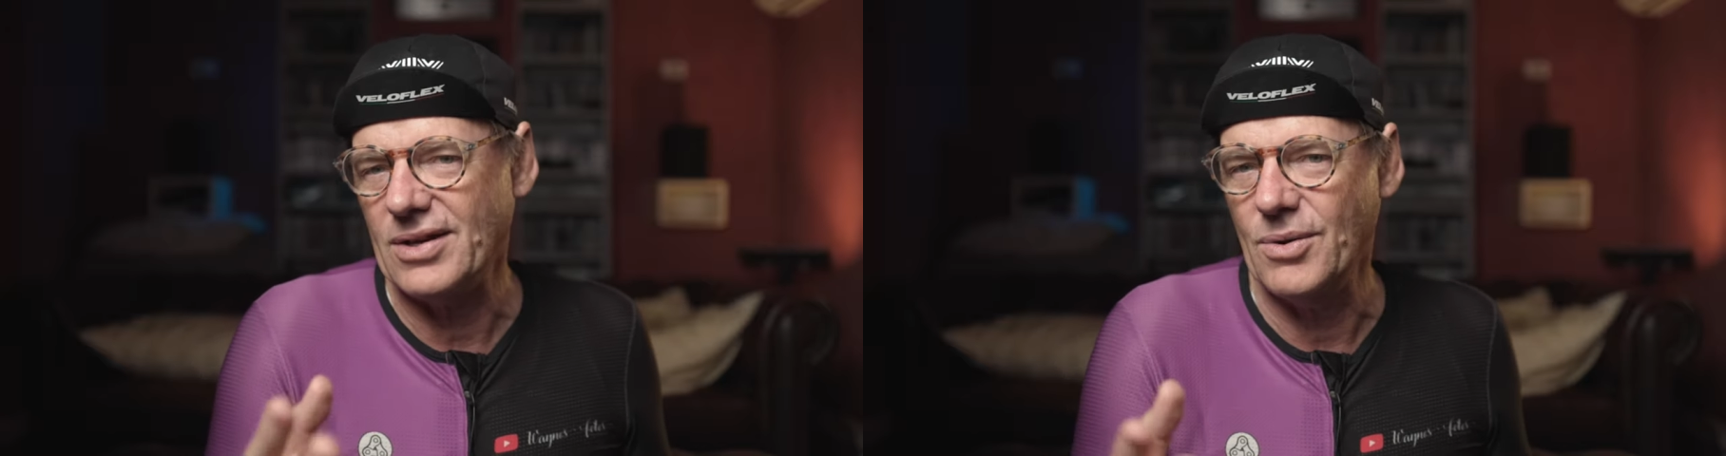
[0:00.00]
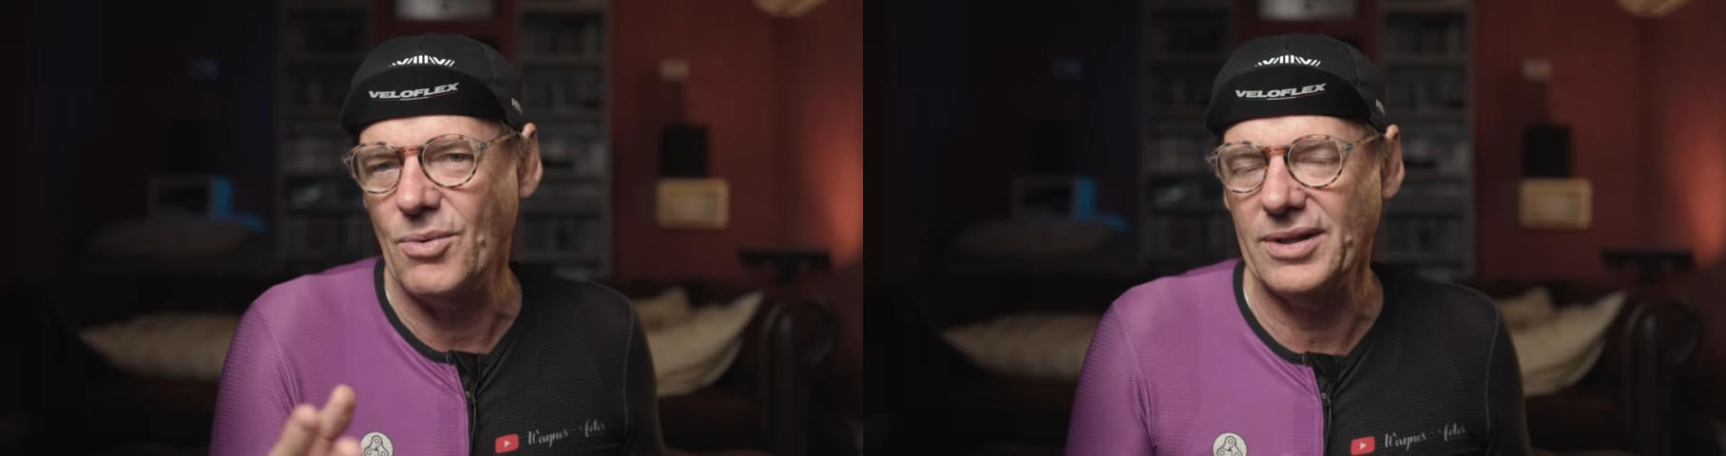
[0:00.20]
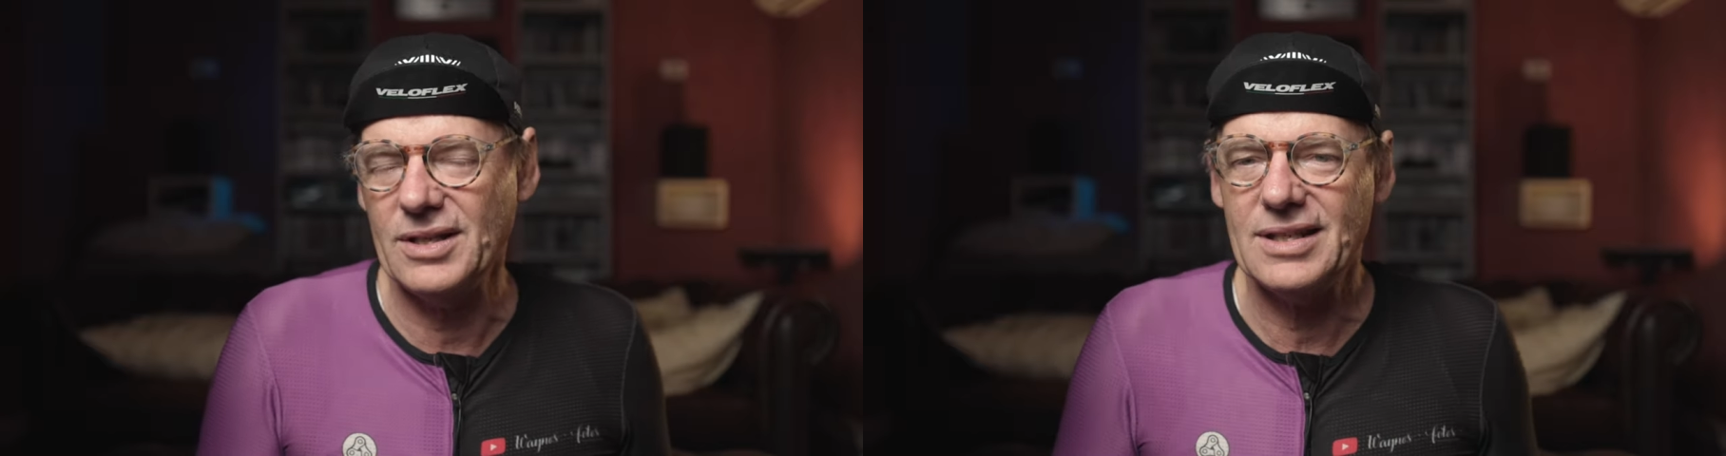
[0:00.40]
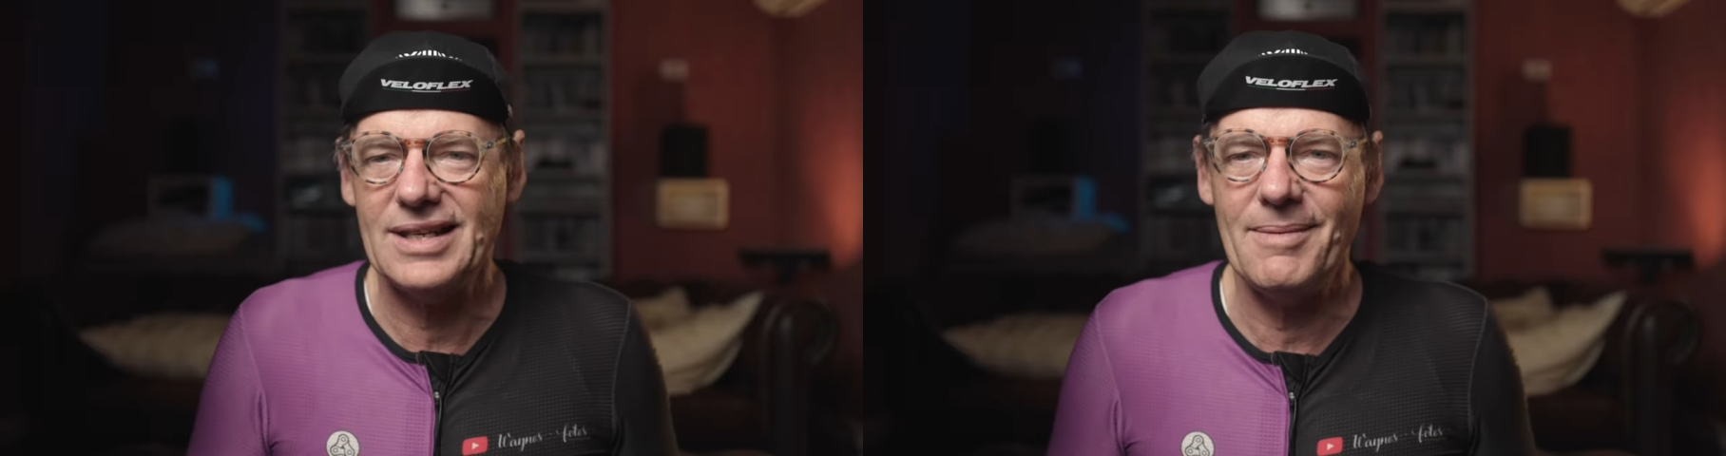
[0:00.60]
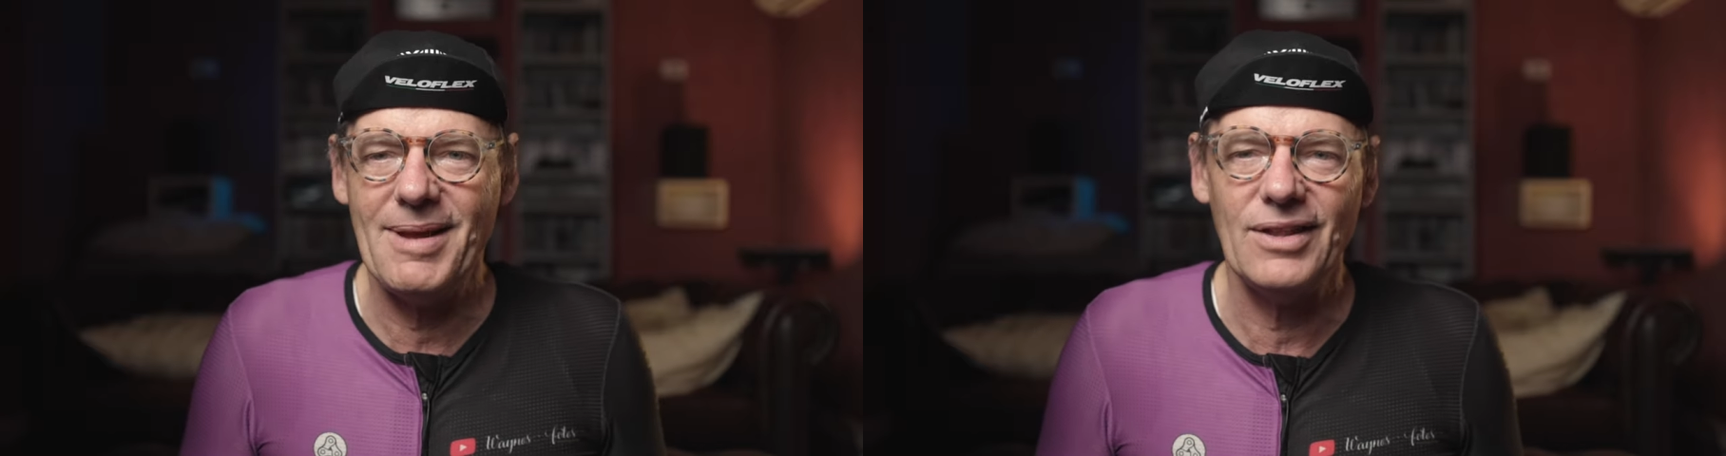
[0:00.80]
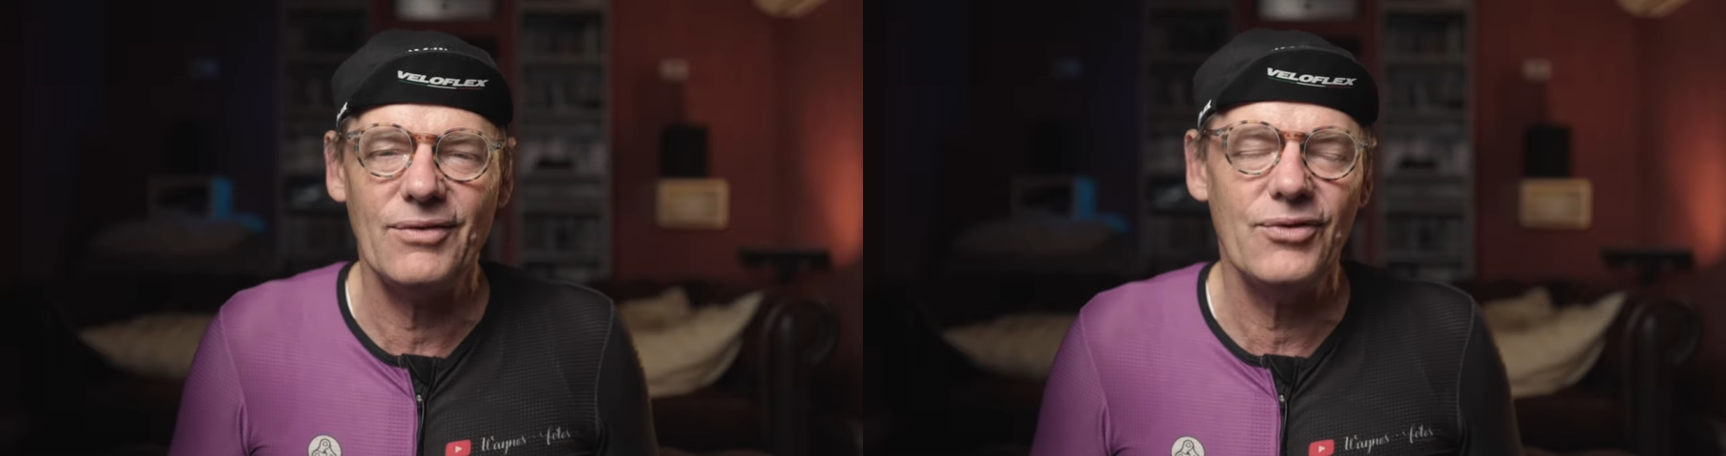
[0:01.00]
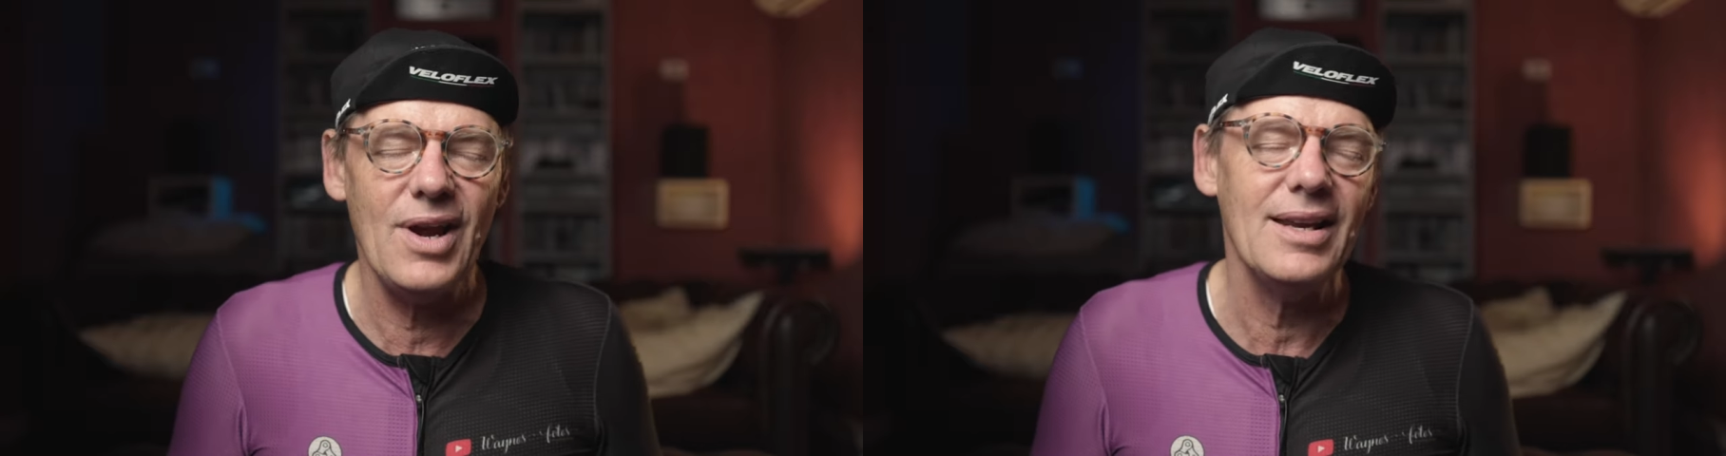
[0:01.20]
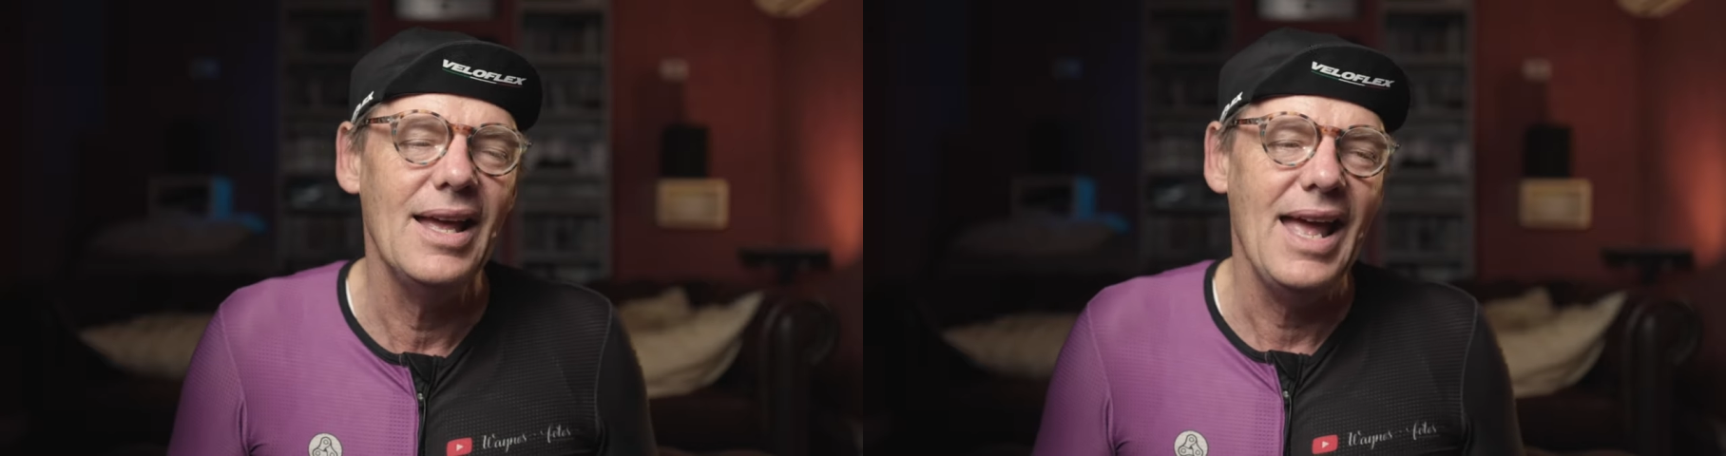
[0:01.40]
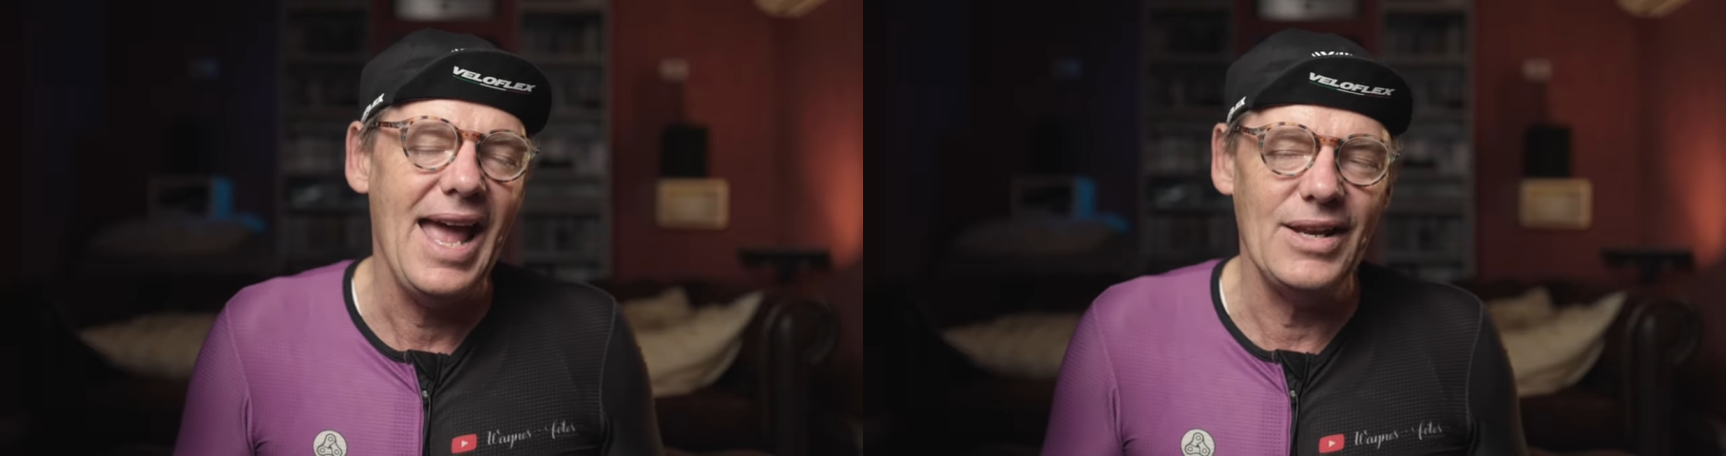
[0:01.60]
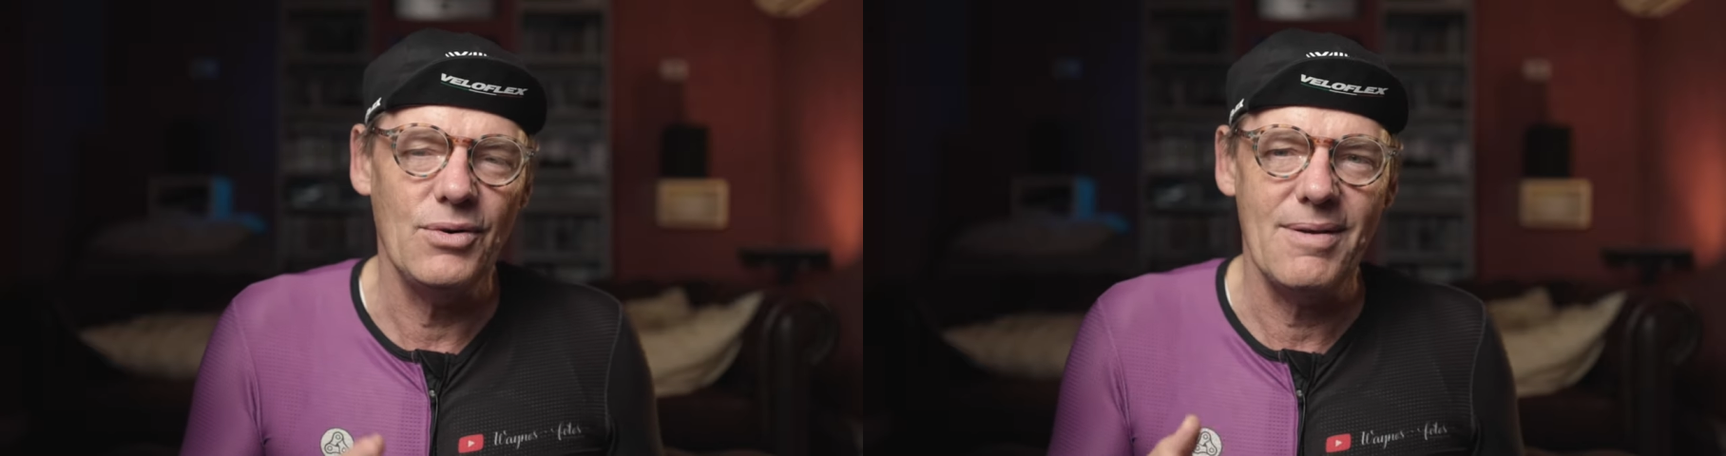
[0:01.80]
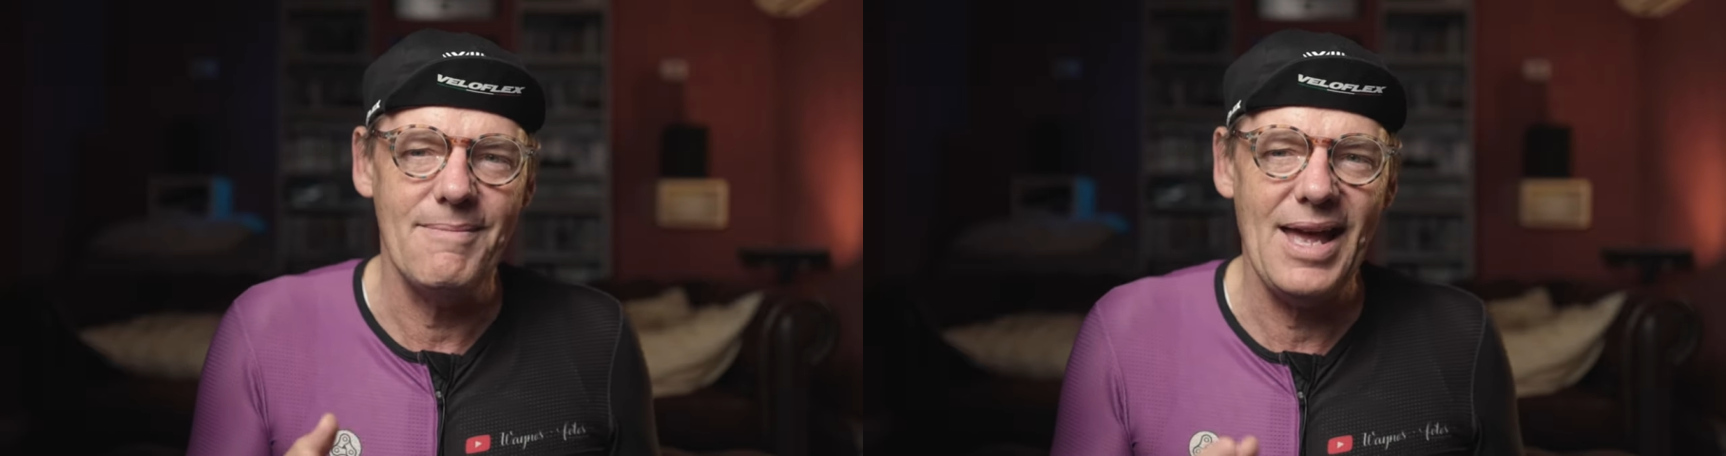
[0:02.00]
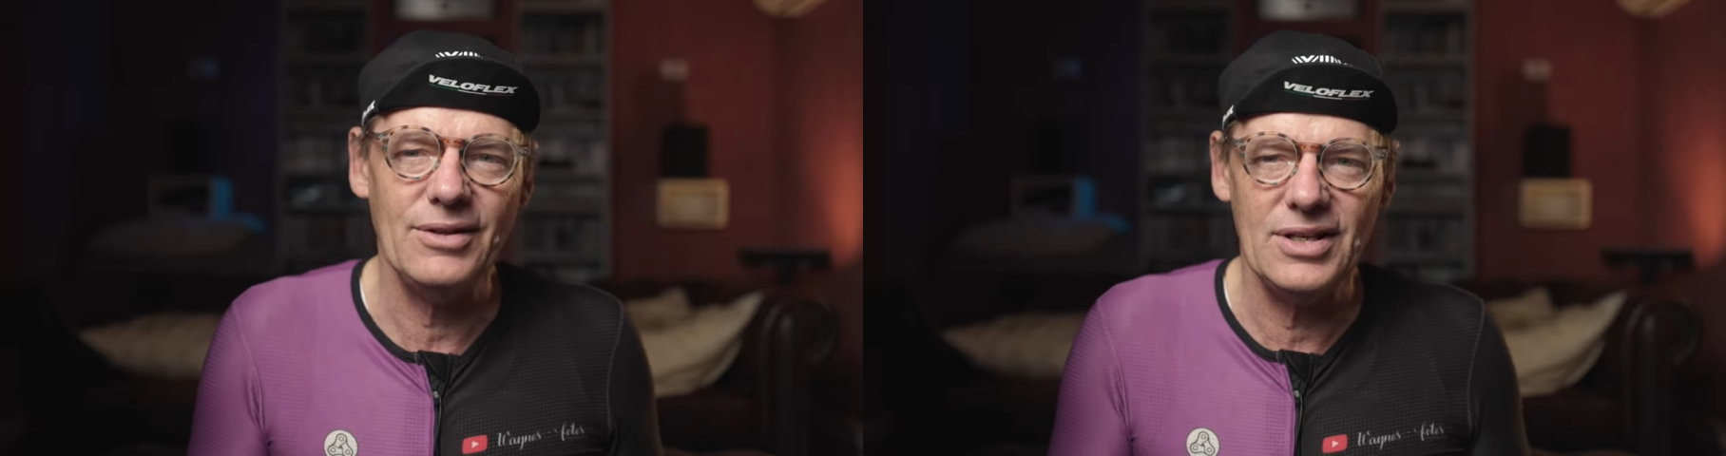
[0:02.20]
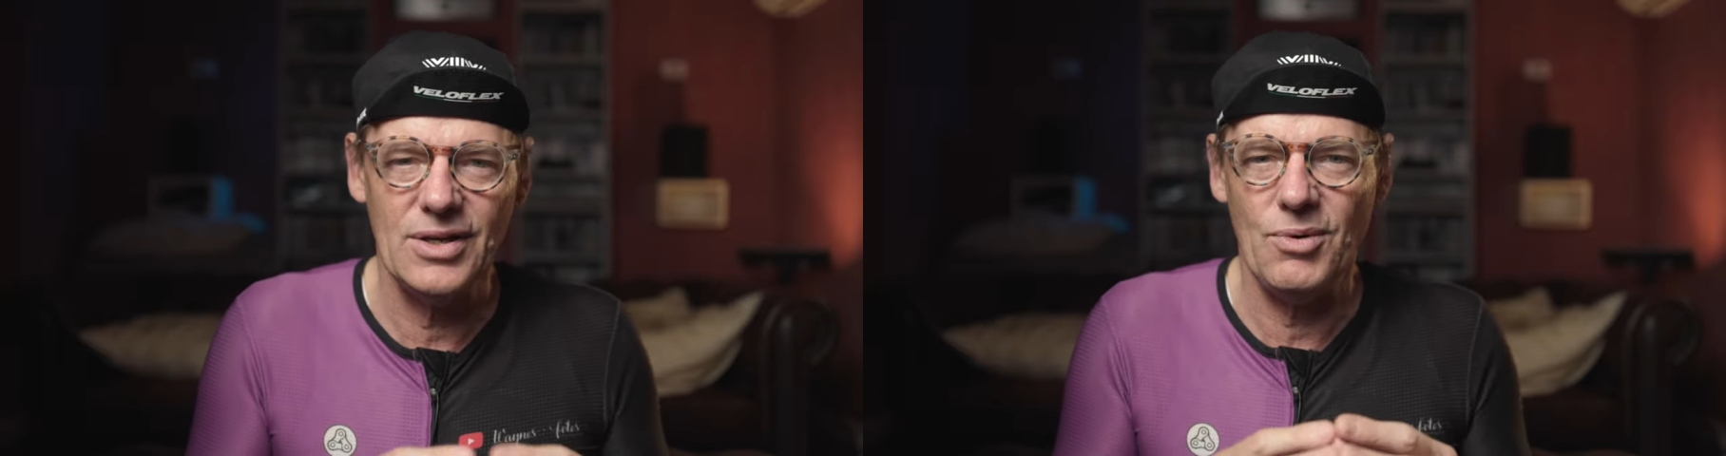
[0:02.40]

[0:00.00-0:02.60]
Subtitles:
So you want the stem out the front and you want to mount it.